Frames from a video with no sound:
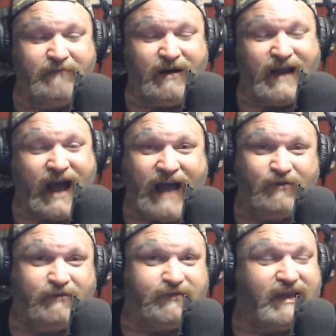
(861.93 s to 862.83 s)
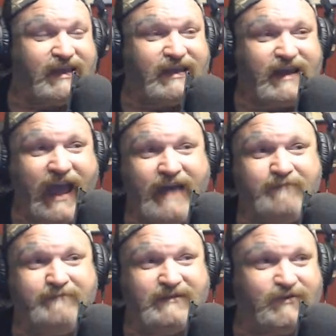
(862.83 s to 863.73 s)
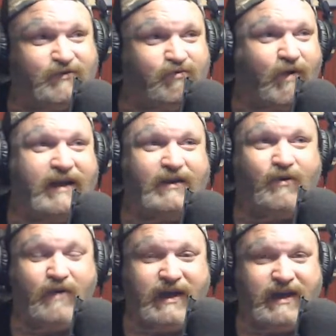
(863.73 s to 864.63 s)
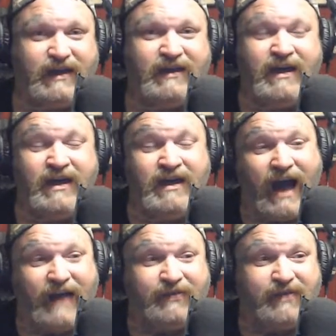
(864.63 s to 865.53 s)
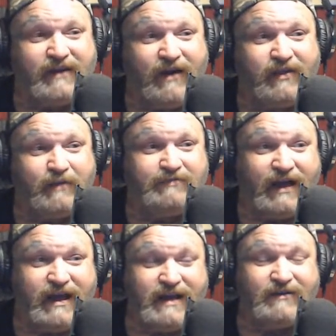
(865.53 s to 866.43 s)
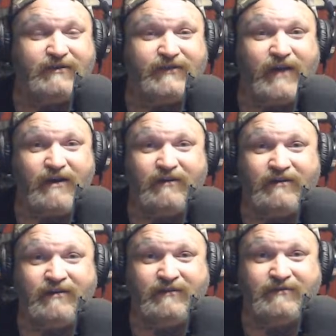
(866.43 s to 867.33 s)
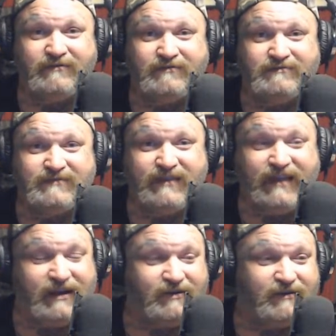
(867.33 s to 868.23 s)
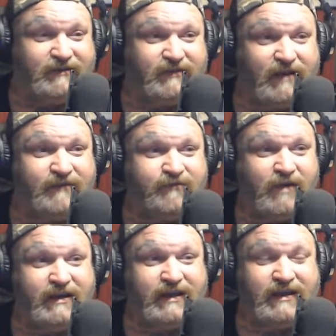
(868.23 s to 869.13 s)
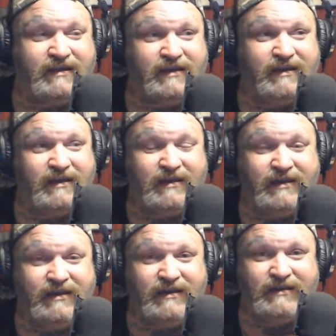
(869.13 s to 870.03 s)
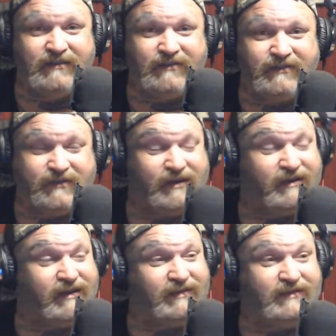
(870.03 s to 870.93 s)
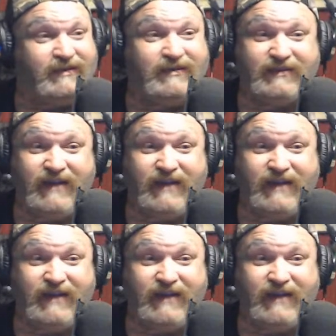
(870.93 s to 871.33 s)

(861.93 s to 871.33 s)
but I don't think it happens right away. I think all the players are getting their stuff ready to